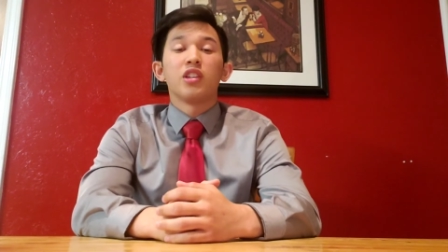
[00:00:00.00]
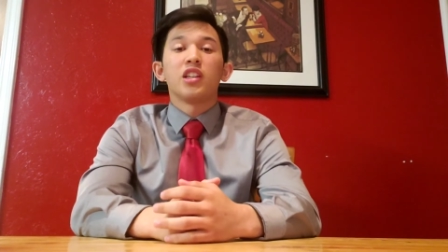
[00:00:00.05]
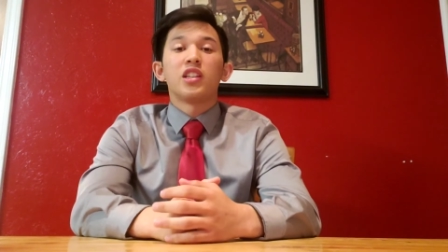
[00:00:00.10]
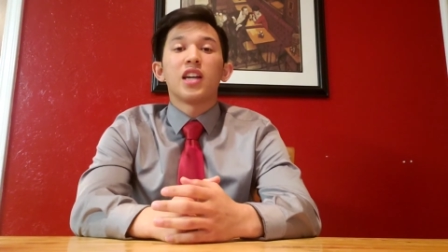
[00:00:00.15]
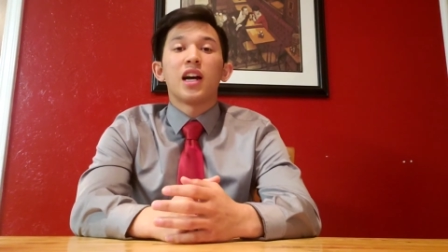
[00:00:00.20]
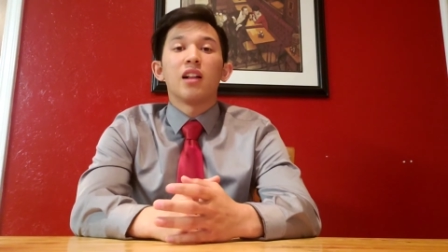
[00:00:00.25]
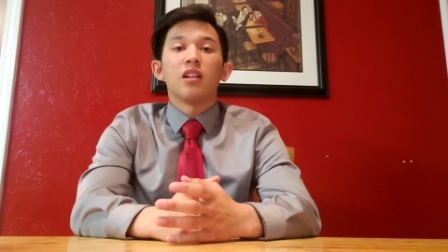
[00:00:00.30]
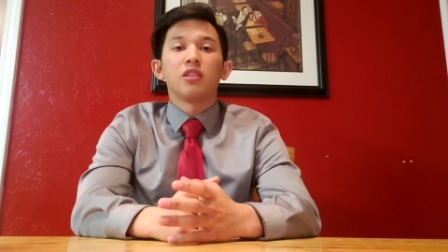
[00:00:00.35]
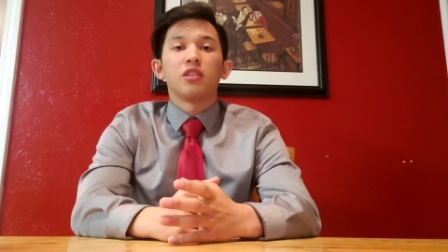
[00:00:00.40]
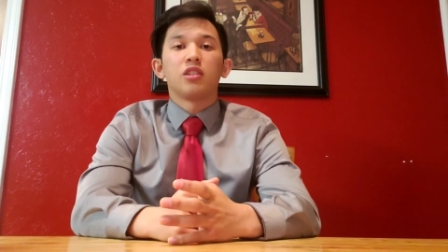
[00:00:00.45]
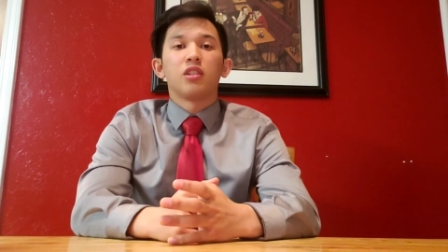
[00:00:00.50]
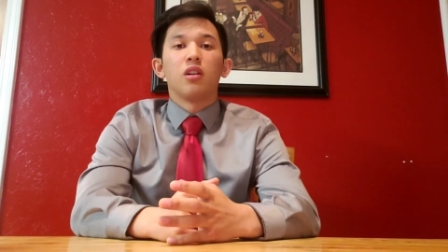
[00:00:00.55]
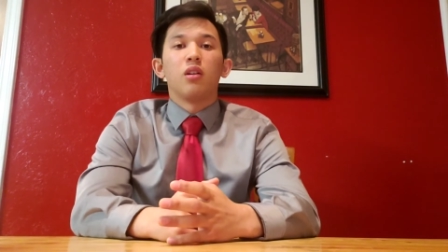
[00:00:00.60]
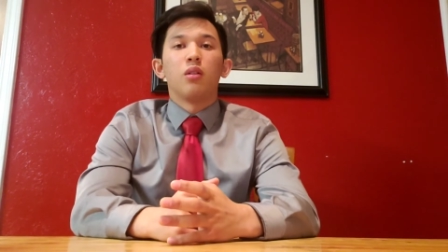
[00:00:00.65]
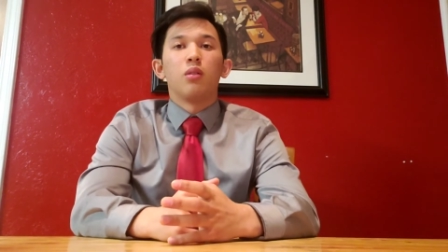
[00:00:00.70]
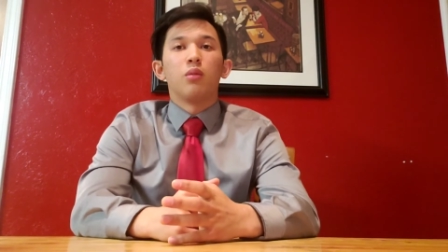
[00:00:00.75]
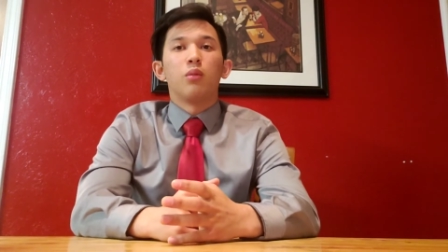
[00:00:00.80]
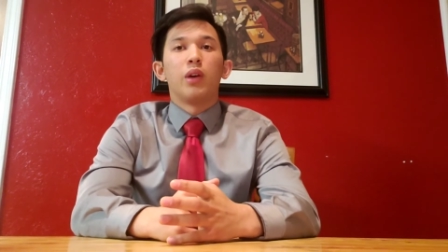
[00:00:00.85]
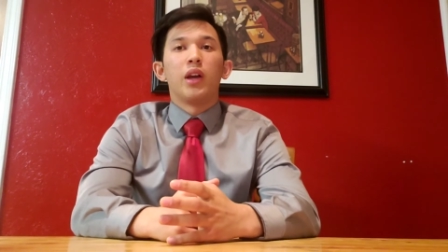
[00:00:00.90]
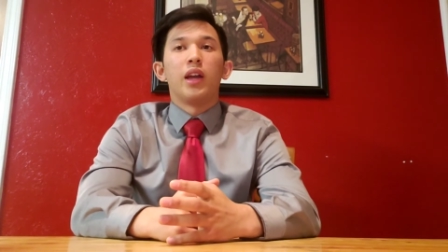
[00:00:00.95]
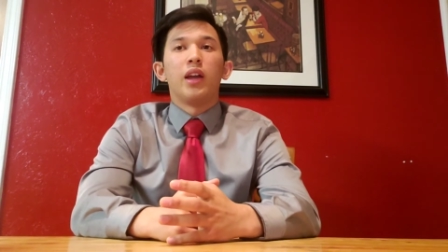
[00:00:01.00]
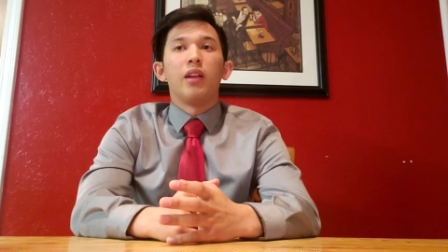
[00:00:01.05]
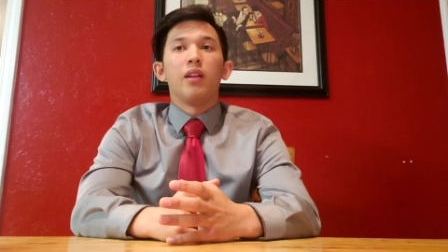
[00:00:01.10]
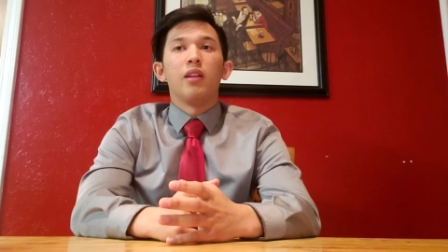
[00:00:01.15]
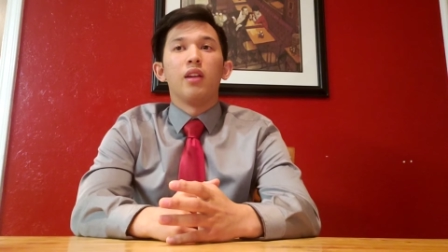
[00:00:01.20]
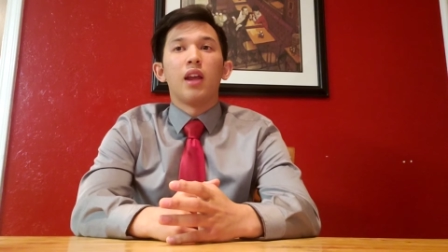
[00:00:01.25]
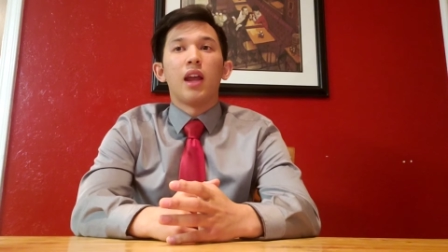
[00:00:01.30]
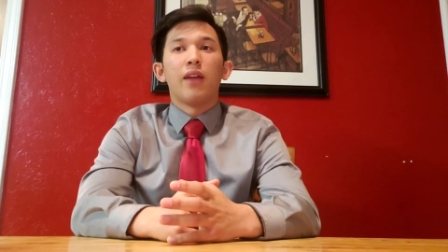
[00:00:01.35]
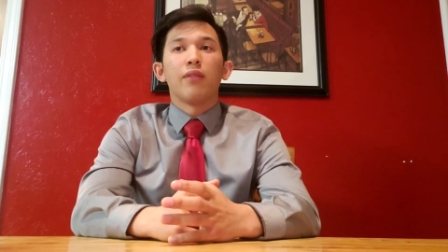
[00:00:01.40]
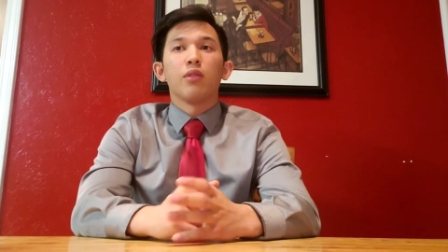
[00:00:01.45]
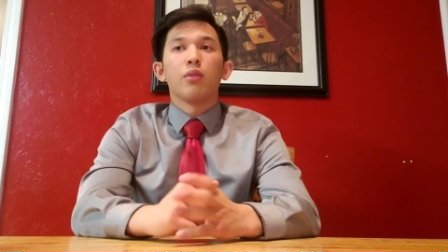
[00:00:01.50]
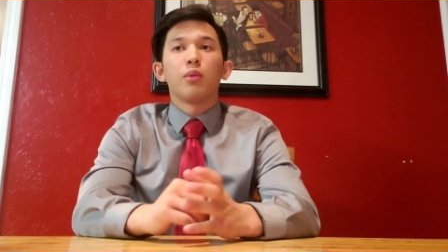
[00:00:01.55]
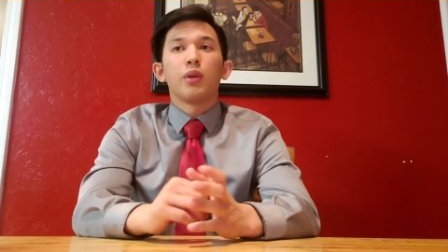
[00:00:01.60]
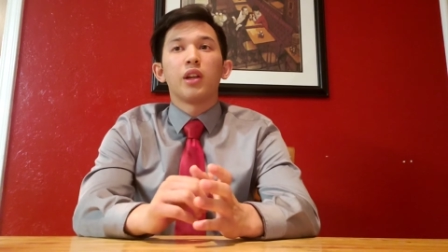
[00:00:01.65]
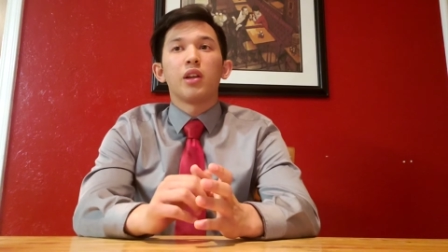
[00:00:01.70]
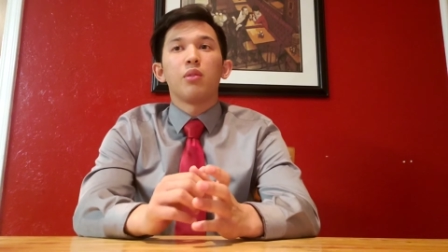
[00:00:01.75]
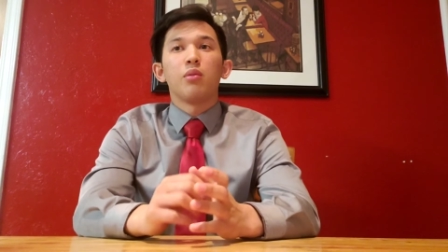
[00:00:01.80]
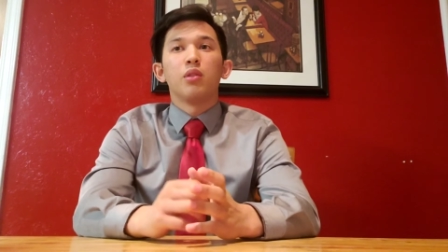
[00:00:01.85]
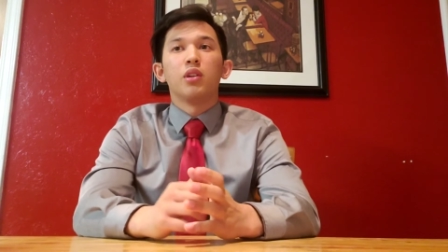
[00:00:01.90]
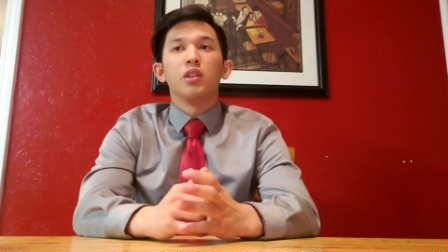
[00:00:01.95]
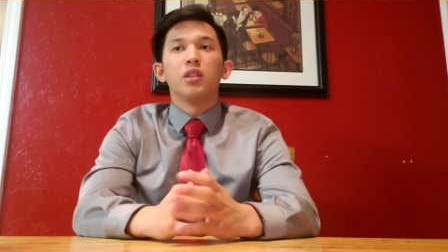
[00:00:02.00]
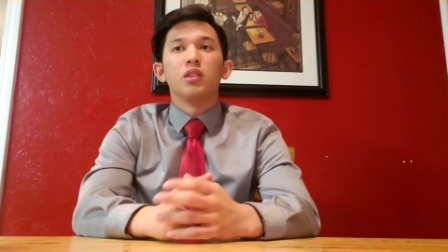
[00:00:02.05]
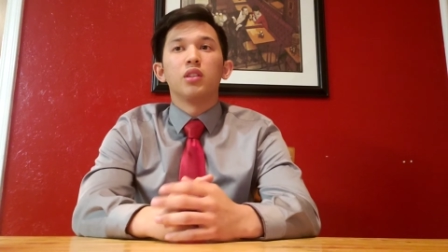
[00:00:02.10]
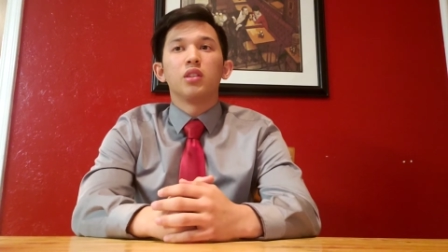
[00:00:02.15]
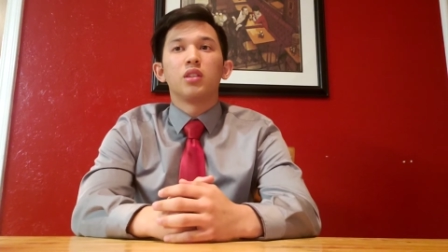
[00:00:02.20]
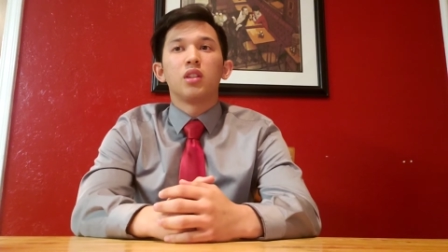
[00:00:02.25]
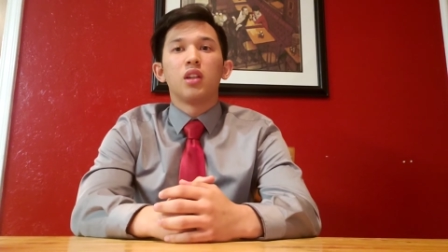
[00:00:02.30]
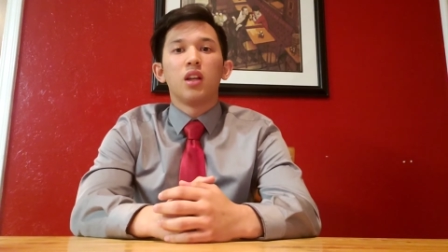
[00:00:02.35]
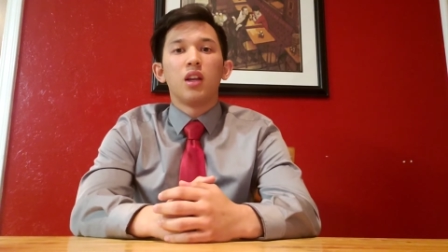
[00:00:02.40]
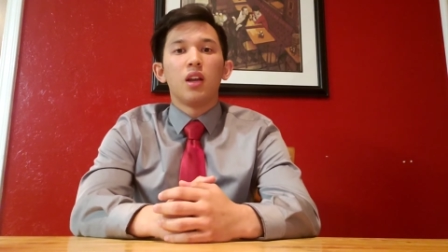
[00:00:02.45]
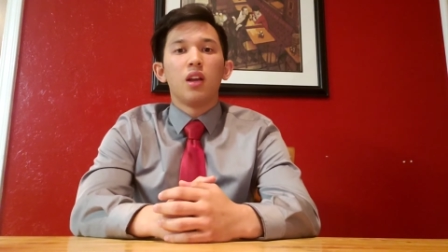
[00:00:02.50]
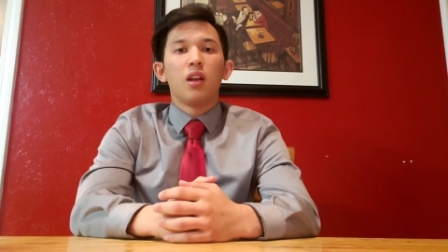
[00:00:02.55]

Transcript: talent show, when everybody was